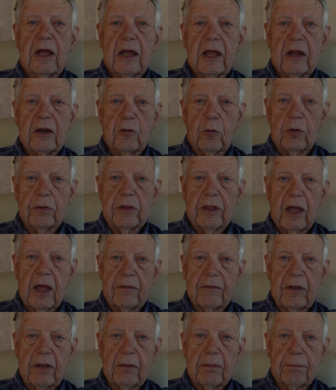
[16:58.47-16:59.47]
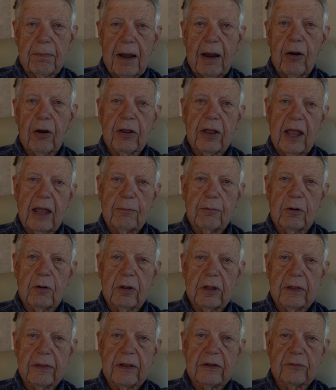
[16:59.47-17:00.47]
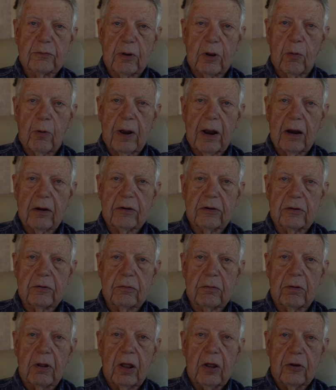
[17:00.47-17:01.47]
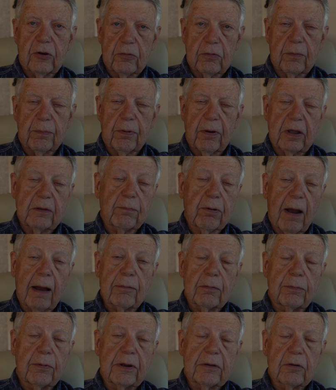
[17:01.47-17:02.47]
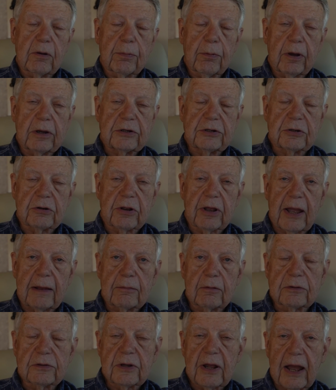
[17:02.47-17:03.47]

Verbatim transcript: and doing the heavy power cabling that's required to to replace probably replace your cables.